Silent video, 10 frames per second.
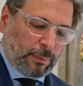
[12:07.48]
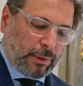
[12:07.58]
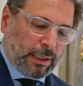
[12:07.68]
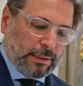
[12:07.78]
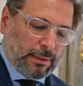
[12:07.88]
the
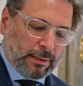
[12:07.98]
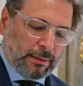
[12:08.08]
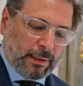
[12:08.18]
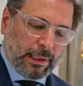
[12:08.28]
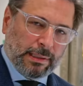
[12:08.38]

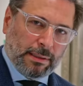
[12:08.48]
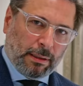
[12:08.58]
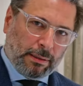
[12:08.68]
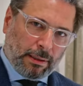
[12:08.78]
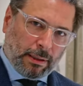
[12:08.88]
bracelet, it's
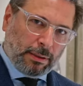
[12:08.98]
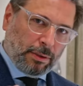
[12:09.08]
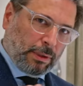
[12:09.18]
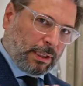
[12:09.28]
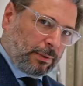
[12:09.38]
not a, a
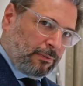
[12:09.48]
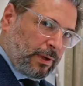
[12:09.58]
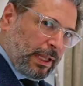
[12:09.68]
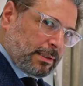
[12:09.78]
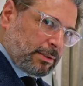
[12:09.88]
unique
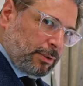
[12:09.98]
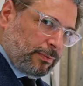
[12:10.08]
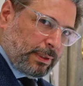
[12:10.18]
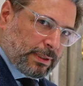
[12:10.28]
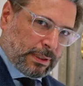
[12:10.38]
flat
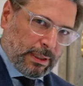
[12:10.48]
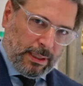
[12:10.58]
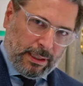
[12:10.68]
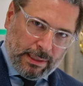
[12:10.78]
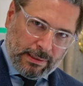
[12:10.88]
surface.
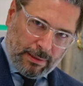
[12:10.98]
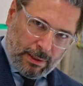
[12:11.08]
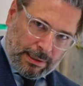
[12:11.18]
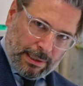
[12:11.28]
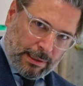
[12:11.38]
It
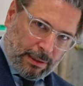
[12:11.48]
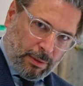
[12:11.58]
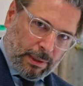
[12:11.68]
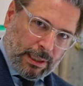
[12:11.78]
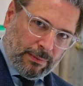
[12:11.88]
starts at a
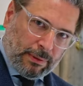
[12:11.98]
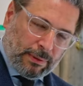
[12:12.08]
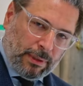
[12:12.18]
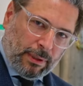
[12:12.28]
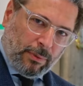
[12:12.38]
lower
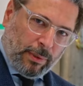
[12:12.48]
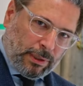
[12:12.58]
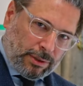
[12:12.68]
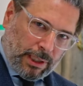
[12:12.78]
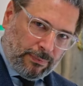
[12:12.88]
level with
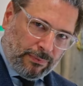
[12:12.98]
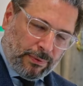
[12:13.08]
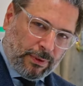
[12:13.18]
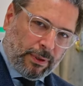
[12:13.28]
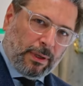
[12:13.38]
a
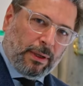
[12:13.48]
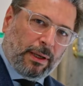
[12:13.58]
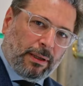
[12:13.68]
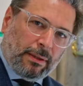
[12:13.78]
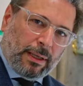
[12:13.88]
chamfer,
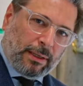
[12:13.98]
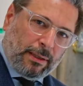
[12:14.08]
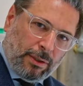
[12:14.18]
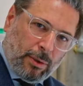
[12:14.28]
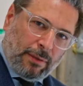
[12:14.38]
and
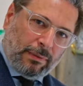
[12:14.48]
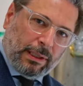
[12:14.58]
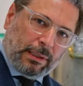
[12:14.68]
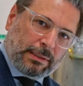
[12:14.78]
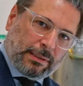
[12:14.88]
then you have a
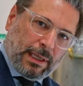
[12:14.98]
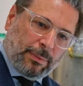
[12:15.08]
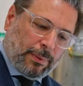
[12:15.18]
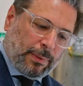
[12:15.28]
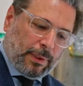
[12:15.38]
little
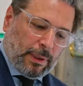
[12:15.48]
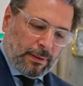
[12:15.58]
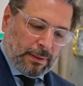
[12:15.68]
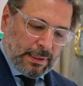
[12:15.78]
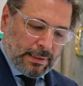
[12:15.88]
step
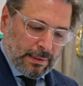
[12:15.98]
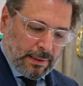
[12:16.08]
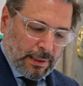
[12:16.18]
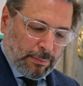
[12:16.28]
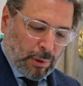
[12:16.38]
on this
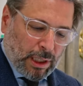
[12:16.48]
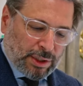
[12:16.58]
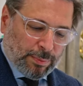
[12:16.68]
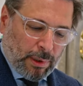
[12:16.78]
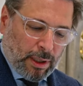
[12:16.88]
uh,
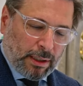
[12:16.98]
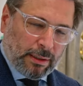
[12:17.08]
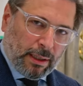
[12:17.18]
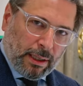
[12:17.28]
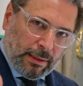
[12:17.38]
brush part,
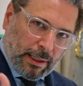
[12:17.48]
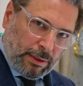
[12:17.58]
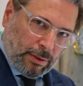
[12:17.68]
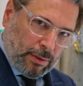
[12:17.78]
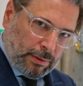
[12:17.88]
and then
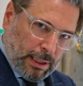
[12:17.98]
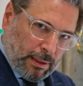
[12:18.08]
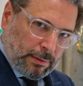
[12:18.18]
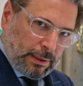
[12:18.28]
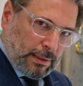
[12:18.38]
you go
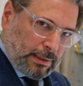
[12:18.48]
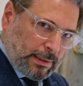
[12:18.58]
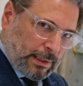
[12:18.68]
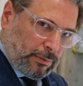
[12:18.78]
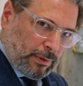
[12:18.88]
down in the
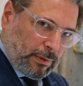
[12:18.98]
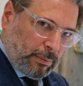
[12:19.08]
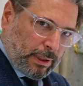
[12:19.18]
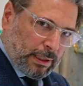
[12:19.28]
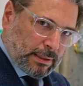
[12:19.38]
center of the
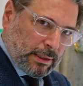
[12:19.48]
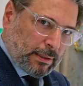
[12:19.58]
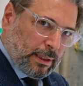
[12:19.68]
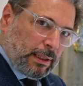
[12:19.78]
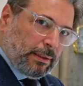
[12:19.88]
bracelet,
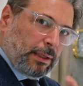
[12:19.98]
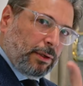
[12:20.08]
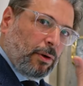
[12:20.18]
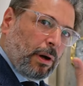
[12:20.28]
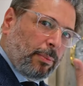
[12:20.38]
then
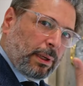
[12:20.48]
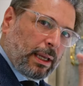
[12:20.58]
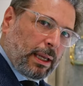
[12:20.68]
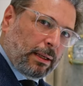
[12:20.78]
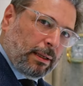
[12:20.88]
you go up
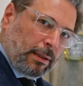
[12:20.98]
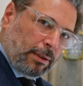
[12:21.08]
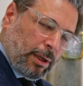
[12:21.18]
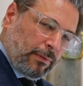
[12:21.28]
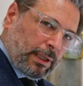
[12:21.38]
again,
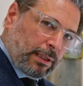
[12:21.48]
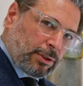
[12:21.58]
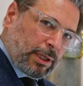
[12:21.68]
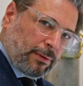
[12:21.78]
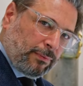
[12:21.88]
you have another
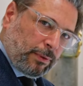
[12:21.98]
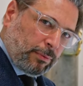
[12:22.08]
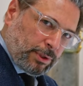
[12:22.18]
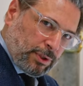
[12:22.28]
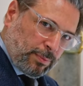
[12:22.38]
chamfer
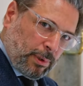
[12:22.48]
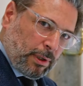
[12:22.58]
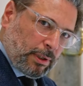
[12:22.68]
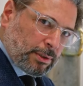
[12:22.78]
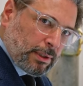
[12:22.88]
which is
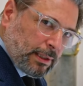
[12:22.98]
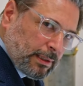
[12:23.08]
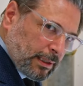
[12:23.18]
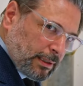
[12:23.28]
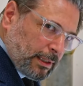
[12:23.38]
polished, and
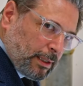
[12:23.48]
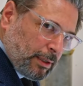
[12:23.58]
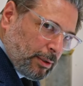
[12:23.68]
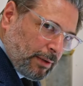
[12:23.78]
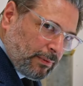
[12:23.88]
then the,
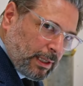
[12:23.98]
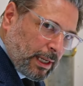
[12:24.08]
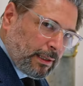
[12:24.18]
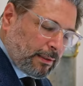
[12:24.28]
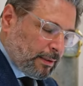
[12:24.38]
you have the
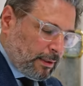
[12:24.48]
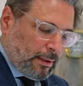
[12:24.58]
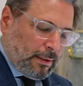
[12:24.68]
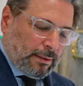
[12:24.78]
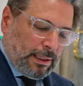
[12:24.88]
end.
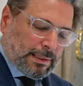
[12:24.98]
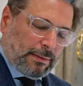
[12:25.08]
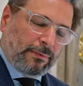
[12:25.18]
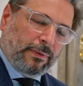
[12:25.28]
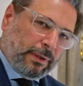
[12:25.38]
These
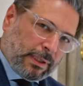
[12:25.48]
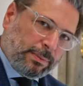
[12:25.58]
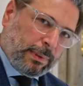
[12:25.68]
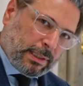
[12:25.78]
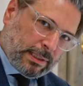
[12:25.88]
are very
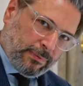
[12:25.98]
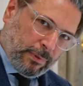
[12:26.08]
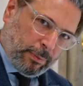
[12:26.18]
expensive